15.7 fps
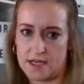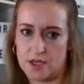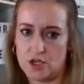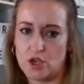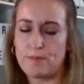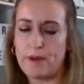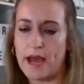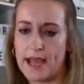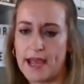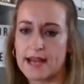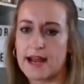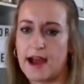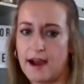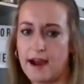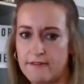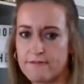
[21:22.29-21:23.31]
You pay it
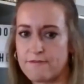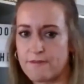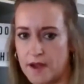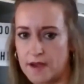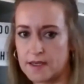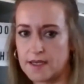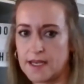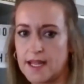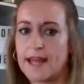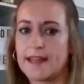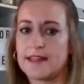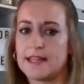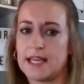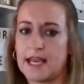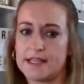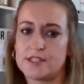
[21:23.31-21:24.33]
up front,
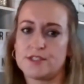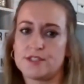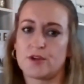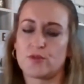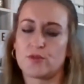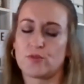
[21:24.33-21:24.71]
the ATO